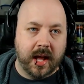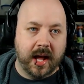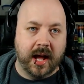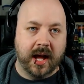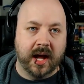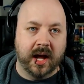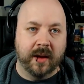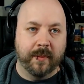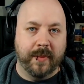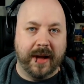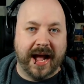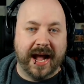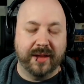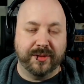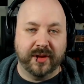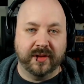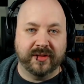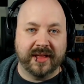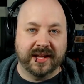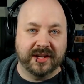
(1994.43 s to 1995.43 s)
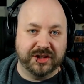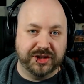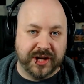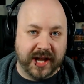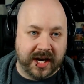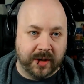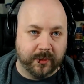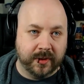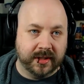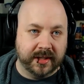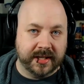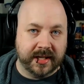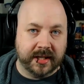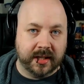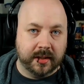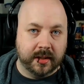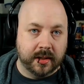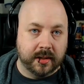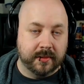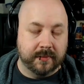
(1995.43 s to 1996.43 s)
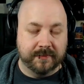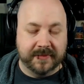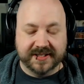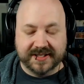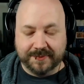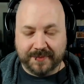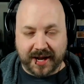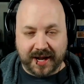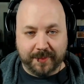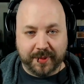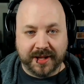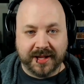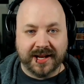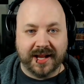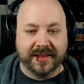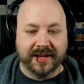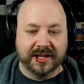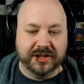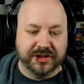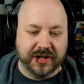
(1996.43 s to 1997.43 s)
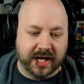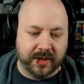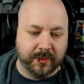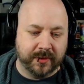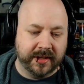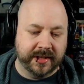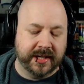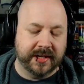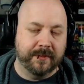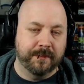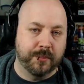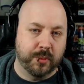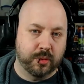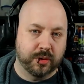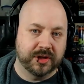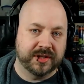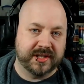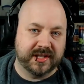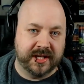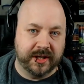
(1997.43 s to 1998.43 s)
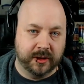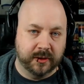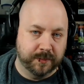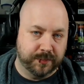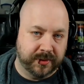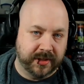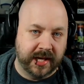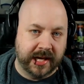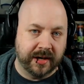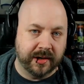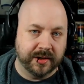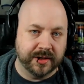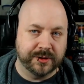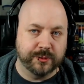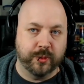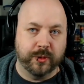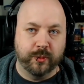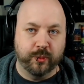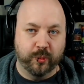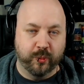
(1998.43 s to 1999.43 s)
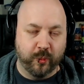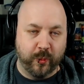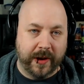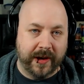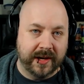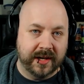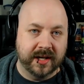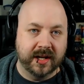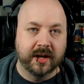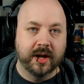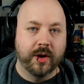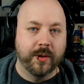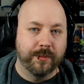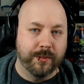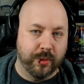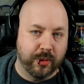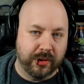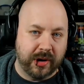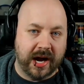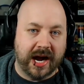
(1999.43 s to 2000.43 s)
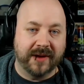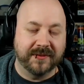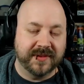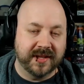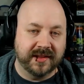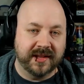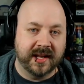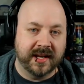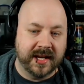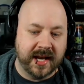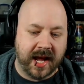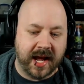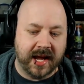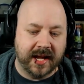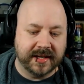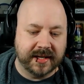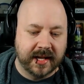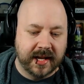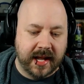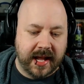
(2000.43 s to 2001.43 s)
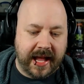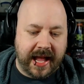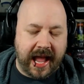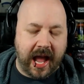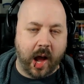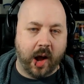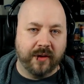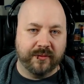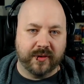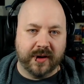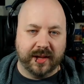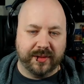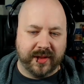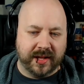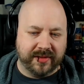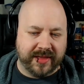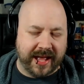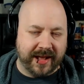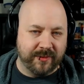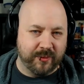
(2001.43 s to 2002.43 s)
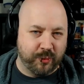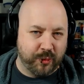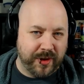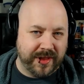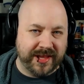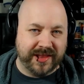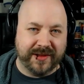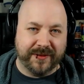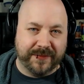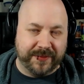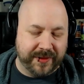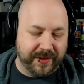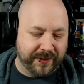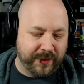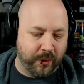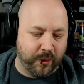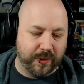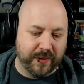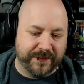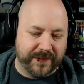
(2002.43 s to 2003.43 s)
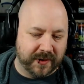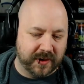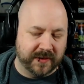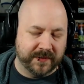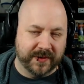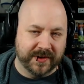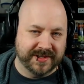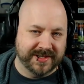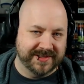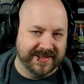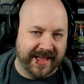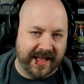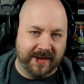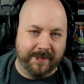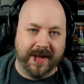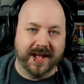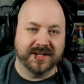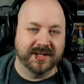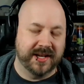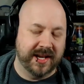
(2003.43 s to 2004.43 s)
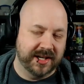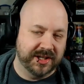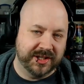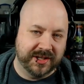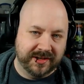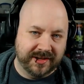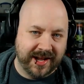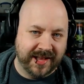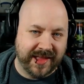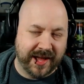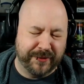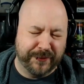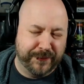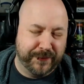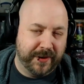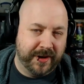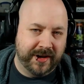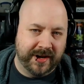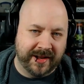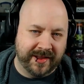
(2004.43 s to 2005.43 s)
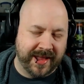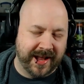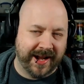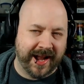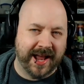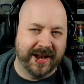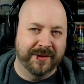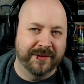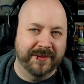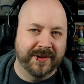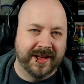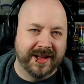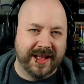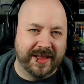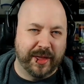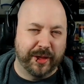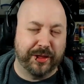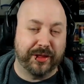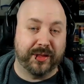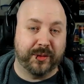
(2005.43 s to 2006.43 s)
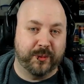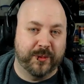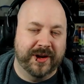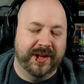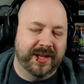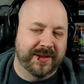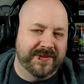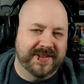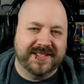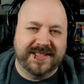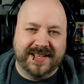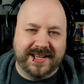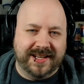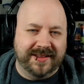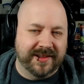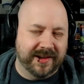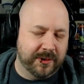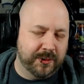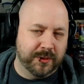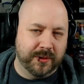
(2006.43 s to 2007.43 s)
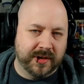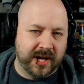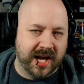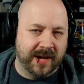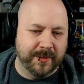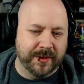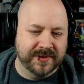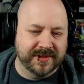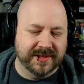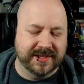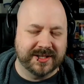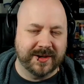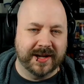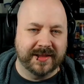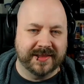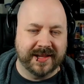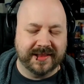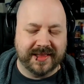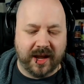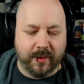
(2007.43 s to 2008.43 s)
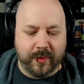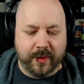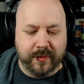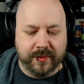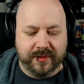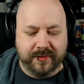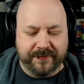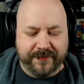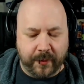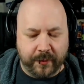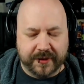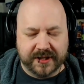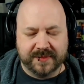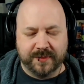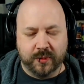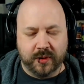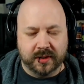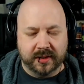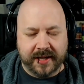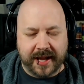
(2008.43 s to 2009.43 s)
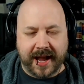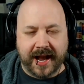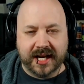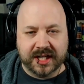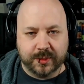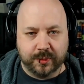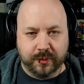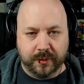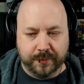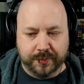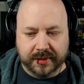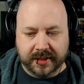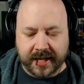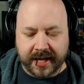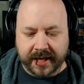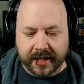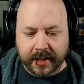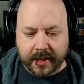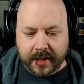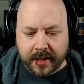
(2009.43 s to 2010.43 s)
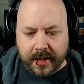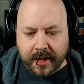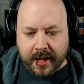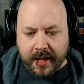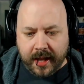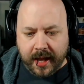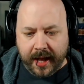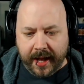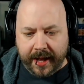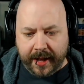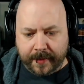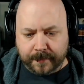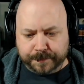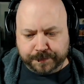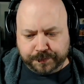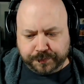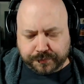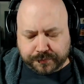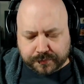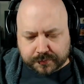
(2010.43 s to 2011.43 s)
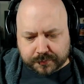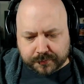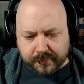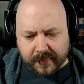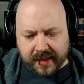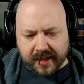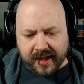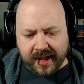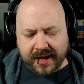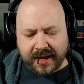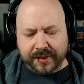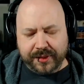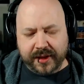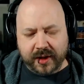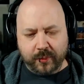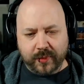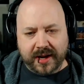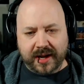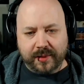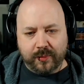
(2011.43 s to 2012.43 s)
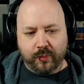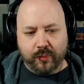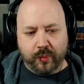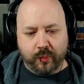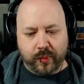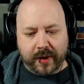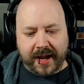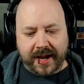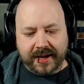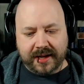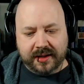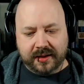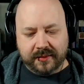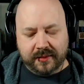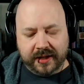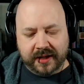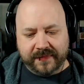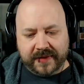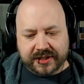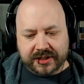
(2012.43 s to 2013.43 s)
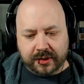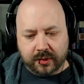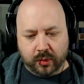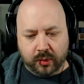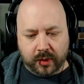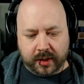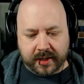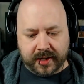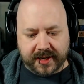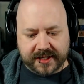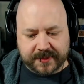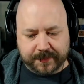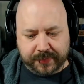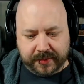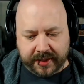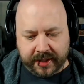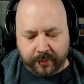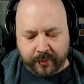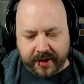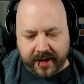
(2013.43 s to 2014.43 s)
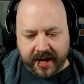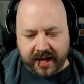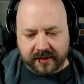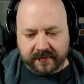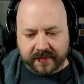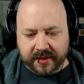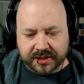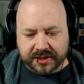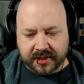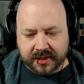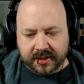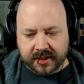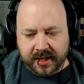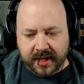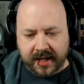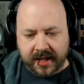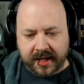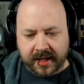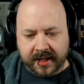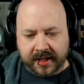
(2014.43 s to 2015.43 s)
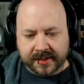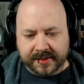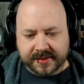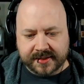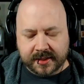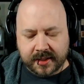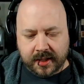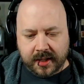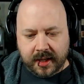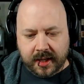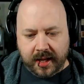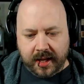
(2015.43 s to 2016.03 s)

I think that generally, this is my opinion, I think generally more skilled players will win more often than not. However, I think that really the core of Funkoverse is that imagination and that fun and that kind of the thrill of seeing the cool combos. And so I think that we would focus more on casual play. And I think when I envision organized play, what I envision is